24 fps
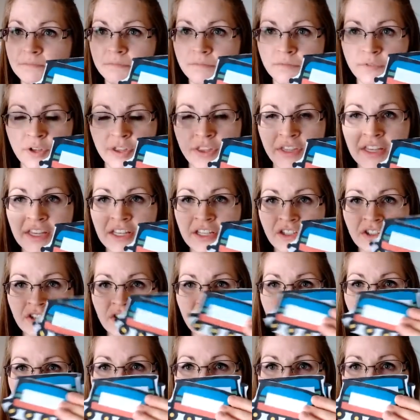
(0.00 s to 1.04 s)
with each
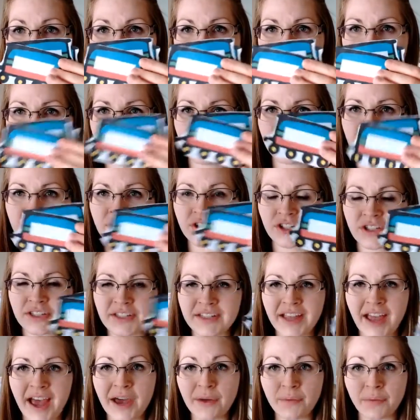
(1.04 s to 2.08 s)
talk, you can just
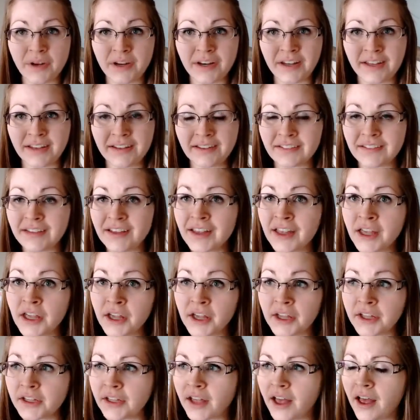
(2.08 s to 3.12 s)
add one and
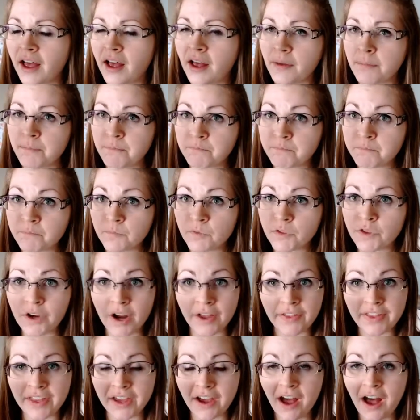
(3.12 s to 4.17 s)
Um,
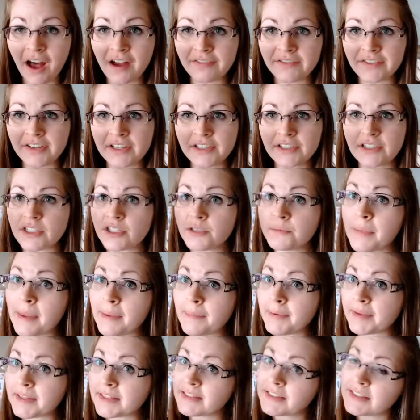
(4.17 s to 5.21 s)
throughout the conference, you
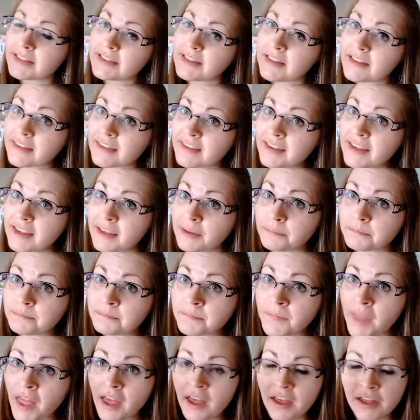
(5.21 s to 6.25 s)
maybe can see the theme.
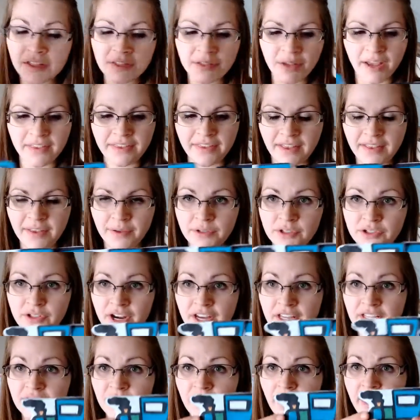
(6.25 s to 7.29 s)
So I thought that was
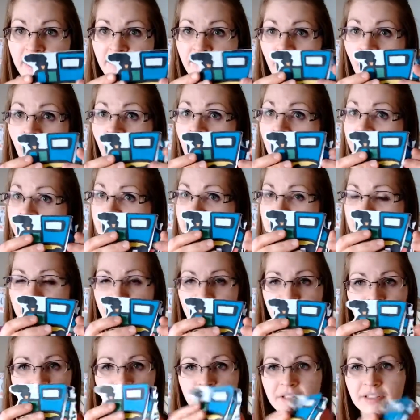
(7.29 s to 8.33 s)
great. So I have all these
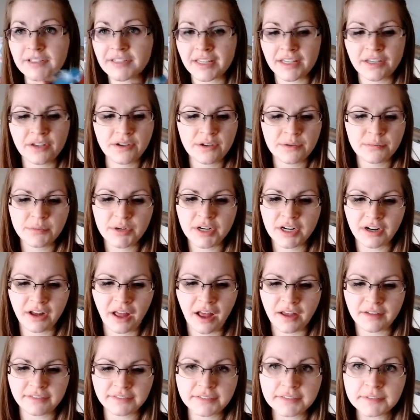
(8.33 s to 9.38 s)
printables that you can print
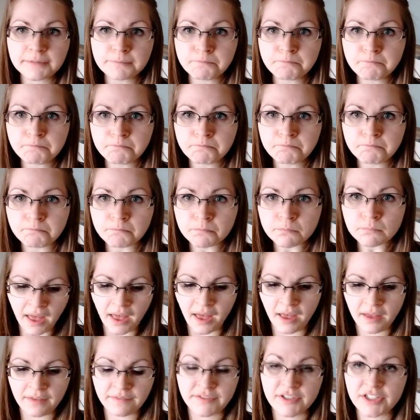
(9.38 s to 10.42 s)
off
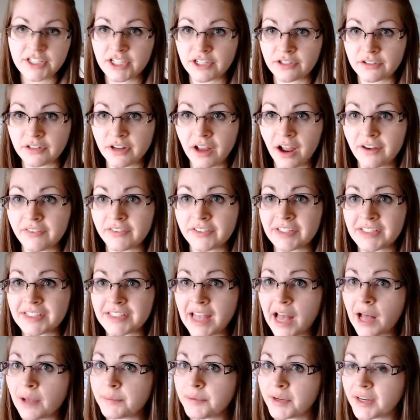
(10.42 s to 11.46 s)
uh, for General Conference to
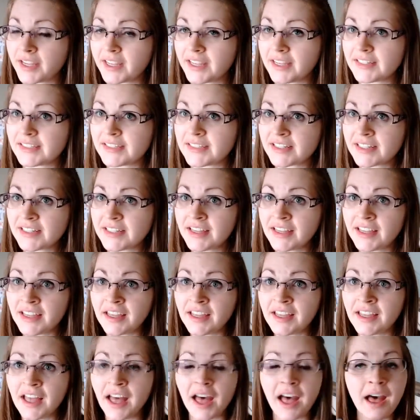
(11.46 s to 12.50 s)
help your kids
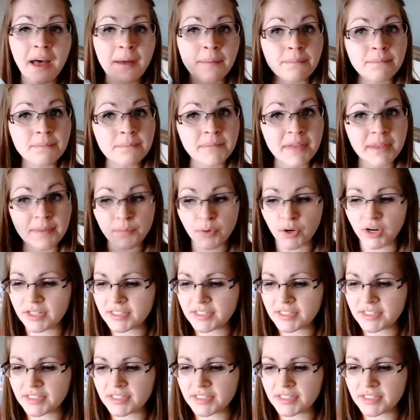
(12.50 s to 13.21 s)
um, be more